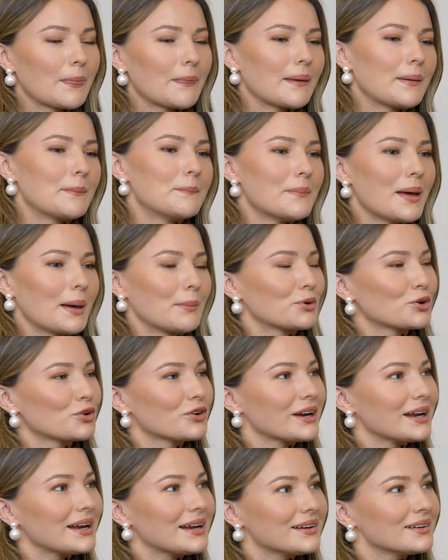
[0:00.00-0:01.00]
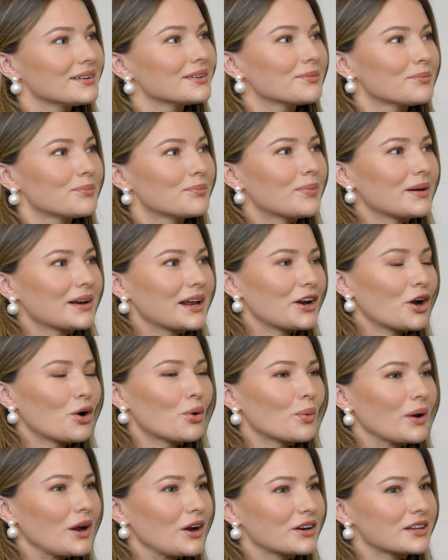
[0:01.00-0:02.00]
a memory, but I don't
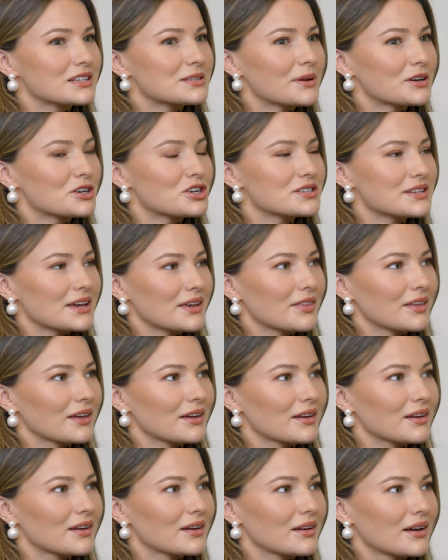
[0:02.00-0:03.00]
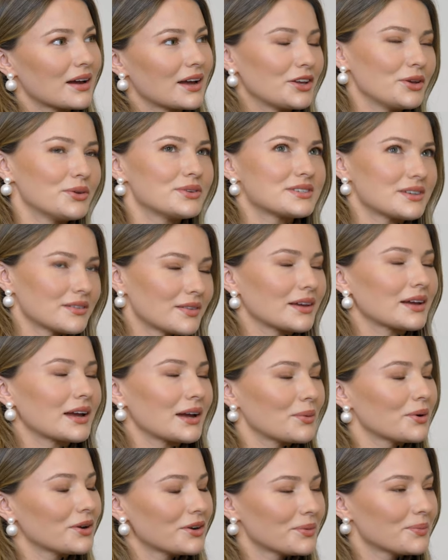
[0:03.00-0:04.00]
wear it as much as I think I used to think I
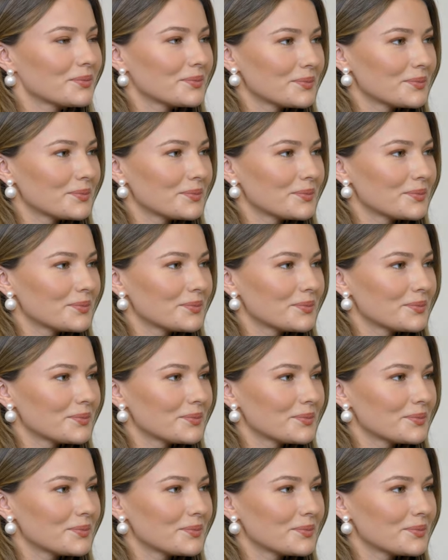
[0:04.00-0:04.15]
would.